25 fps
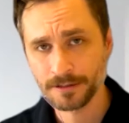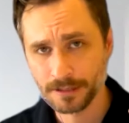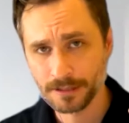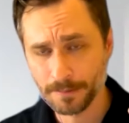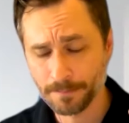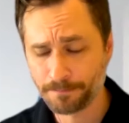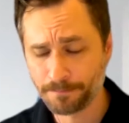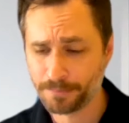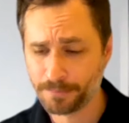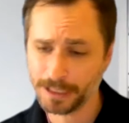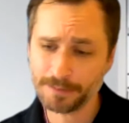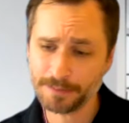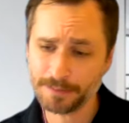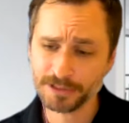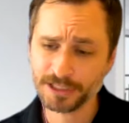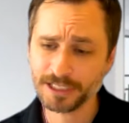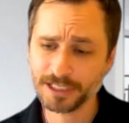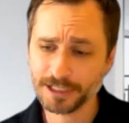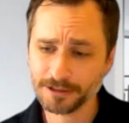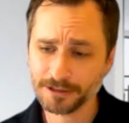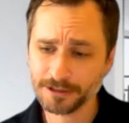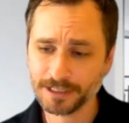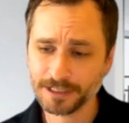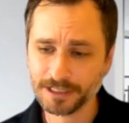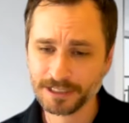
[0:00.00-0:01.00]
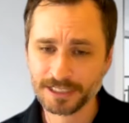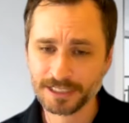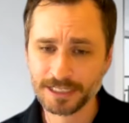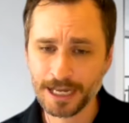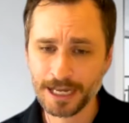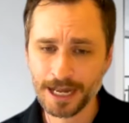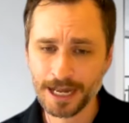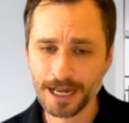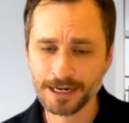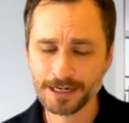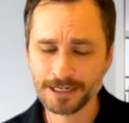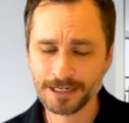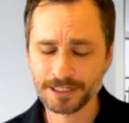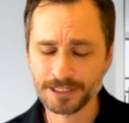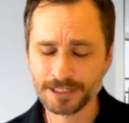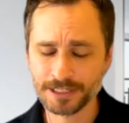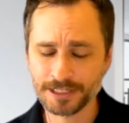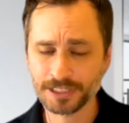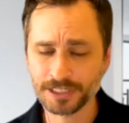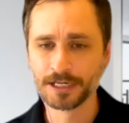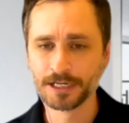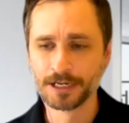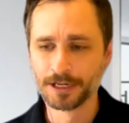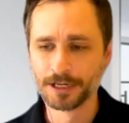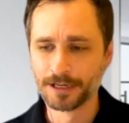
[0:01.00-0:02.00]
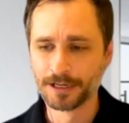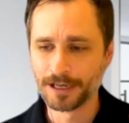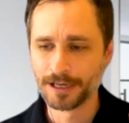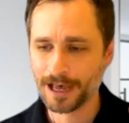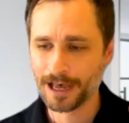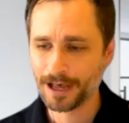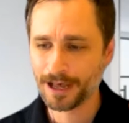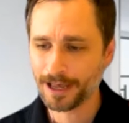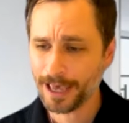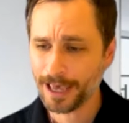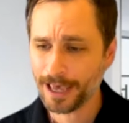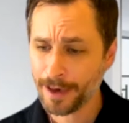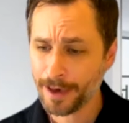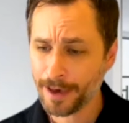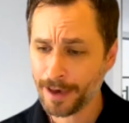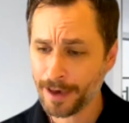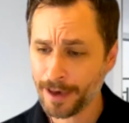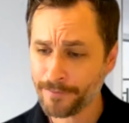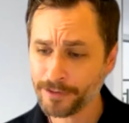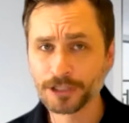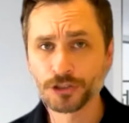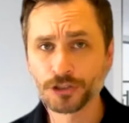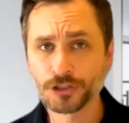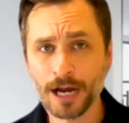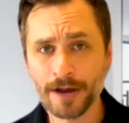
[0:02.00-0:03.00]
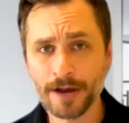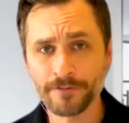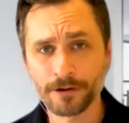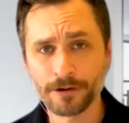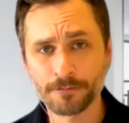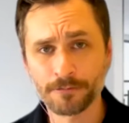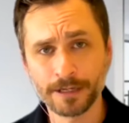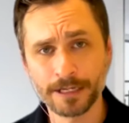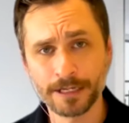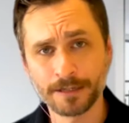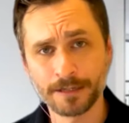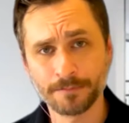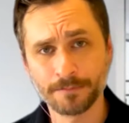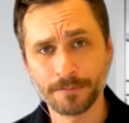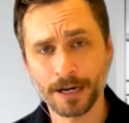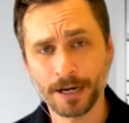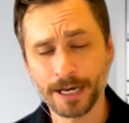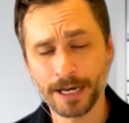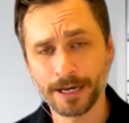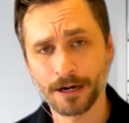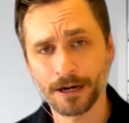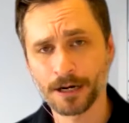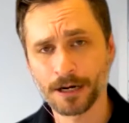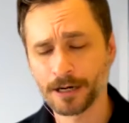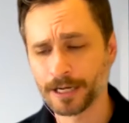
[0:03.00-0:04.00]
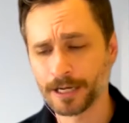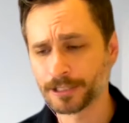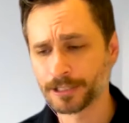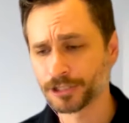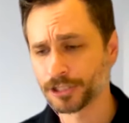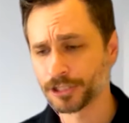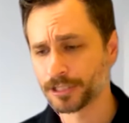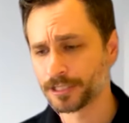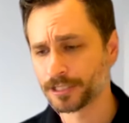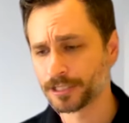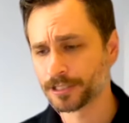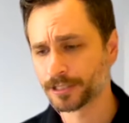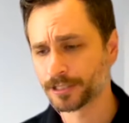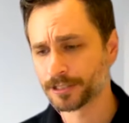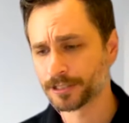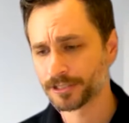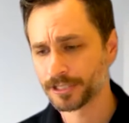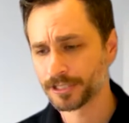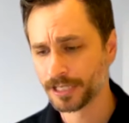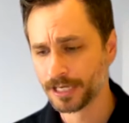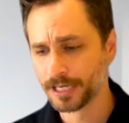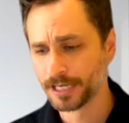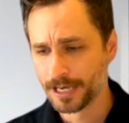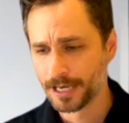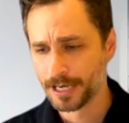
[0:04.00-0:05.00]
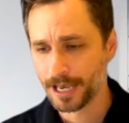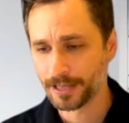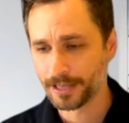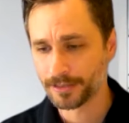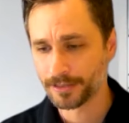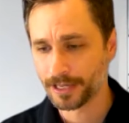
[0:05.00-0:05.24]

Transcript: the beam steering status, having the driver written by our engineers, and